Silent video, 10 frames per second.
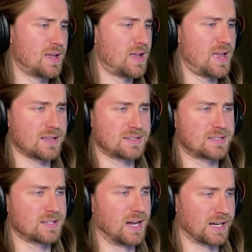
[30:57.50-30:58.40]

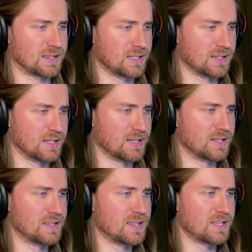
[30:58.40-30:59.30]
It's like
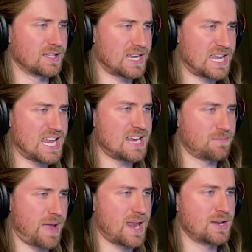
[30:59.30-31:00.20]
the
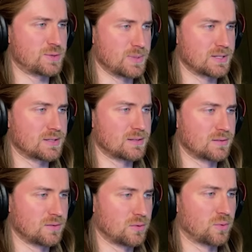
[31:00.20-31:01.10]
heat management,
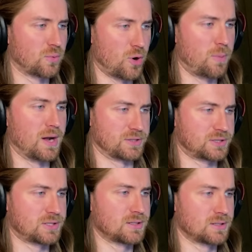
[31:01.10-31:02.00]

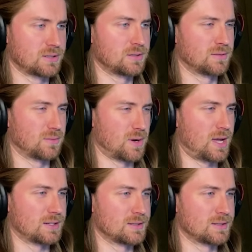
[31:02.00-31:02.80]
robust, right?